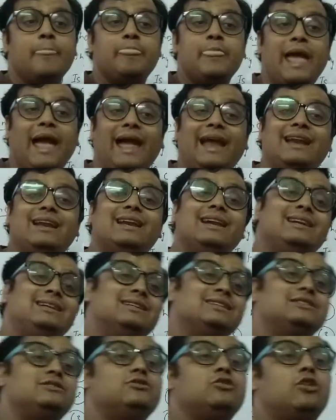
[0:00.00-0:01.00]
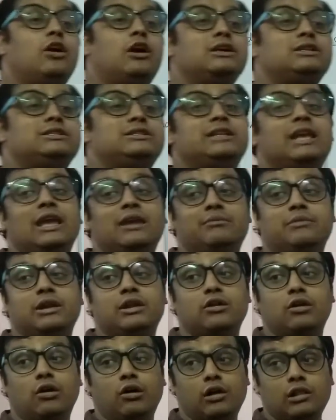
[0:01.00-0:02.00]
and it is not same
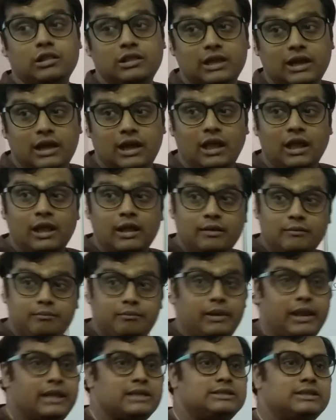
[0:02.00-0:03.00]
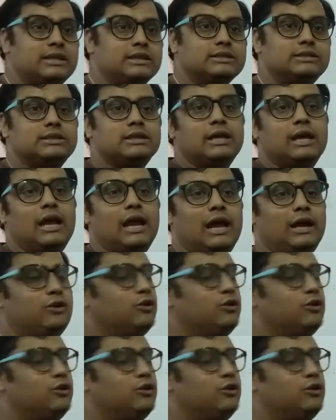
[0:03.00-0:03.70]
in all the places. I